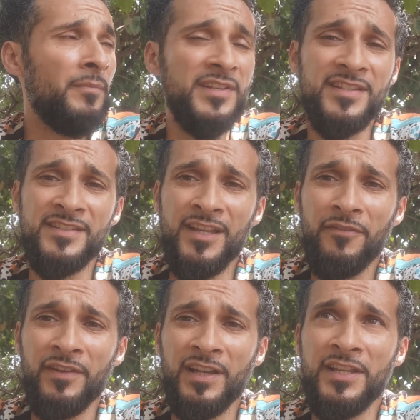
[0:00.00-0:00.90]
this is
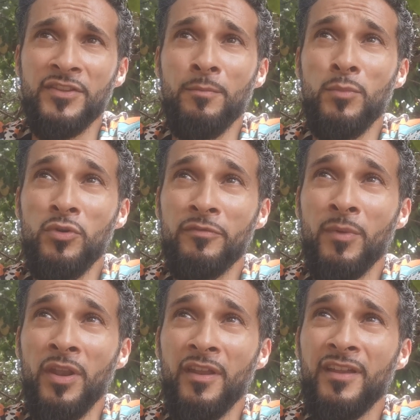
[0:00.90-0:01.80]
definitely the
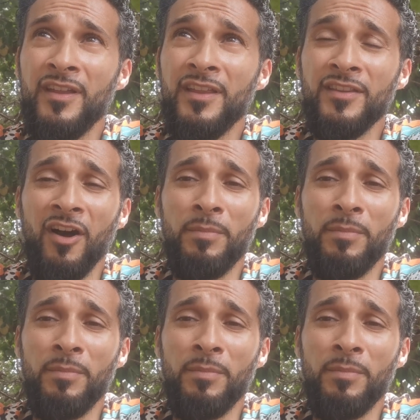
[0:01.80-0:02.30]
movement that